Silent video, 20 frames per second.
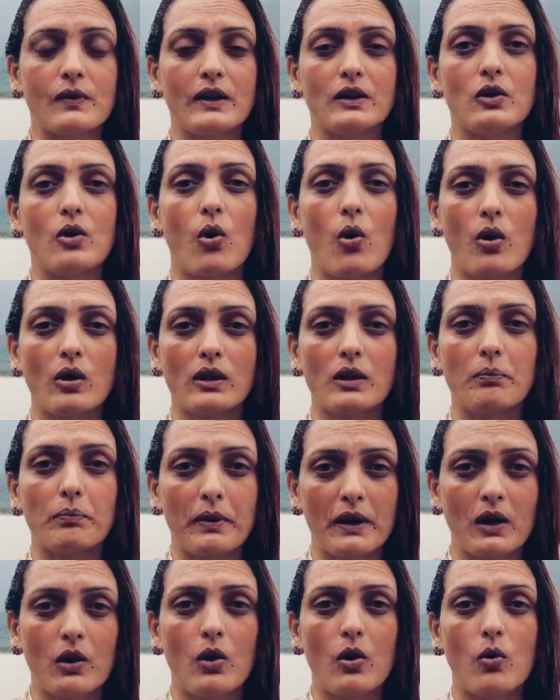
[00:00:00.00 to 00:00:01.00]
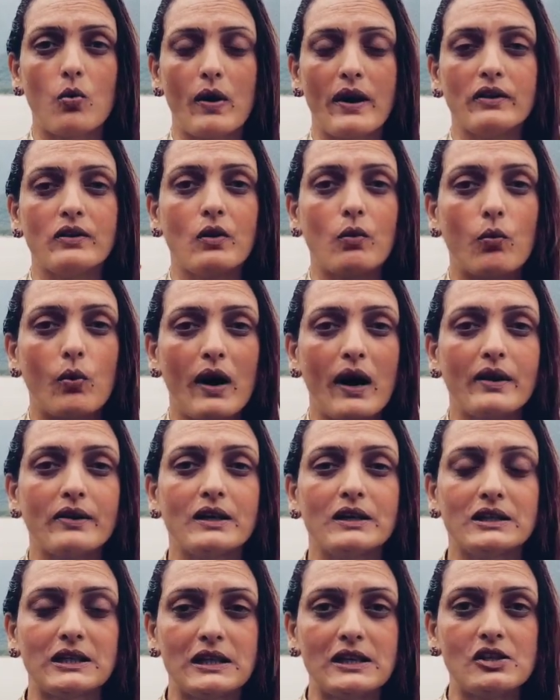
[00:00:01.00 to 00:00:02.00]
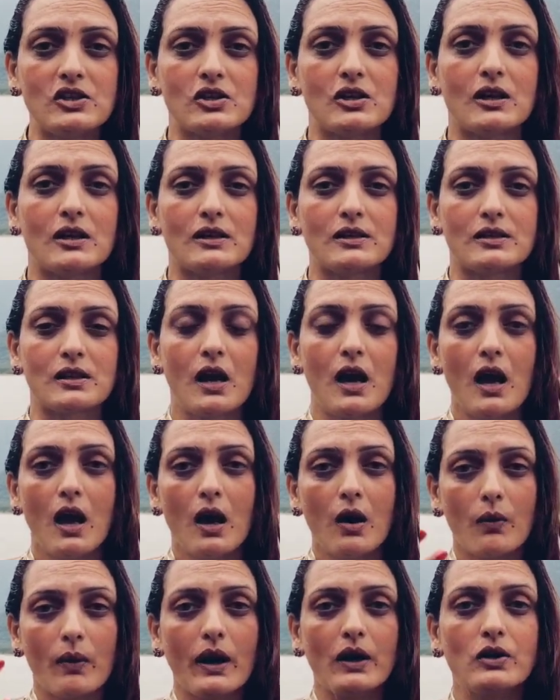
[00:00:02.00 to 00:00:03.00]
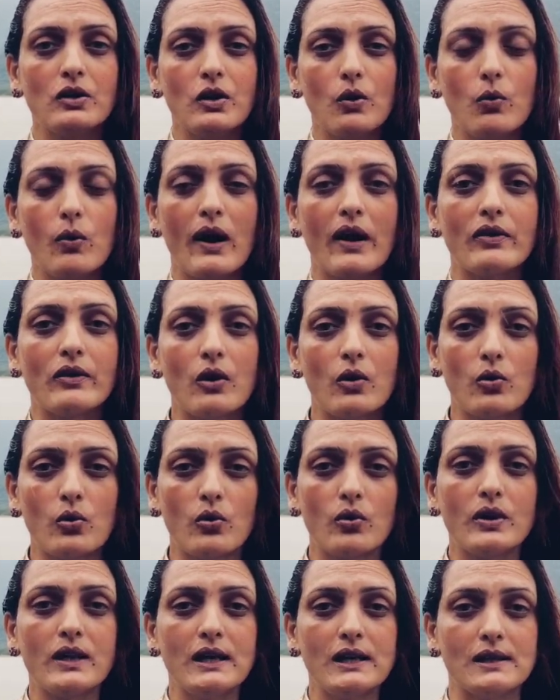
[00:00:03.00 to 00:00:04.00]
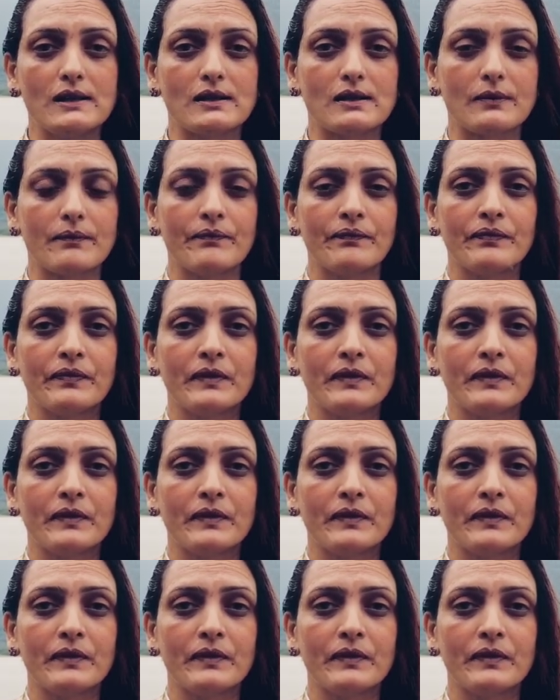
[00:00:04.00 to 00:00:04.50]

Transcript: when you hold the pillow, when you wear the t shirts, when you wear the hoodies,